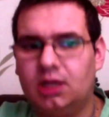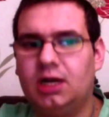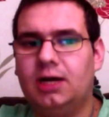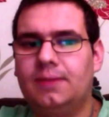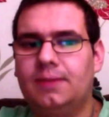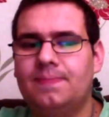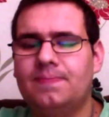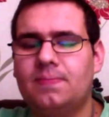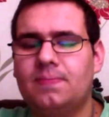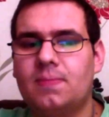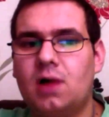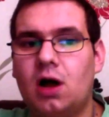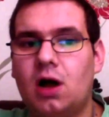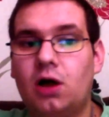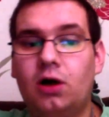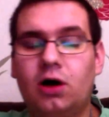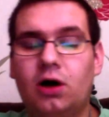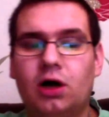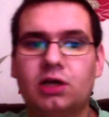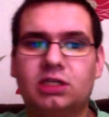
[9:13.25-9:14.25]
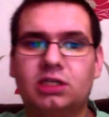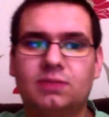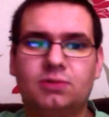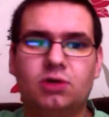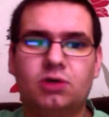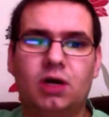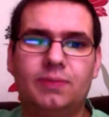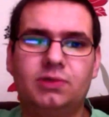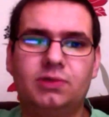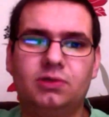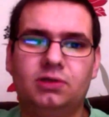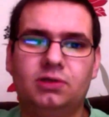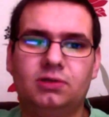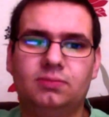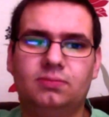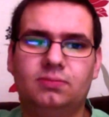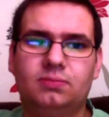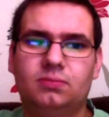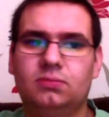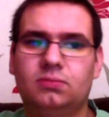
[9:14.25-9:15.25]
I subscribe
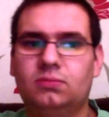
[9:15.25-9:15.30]
to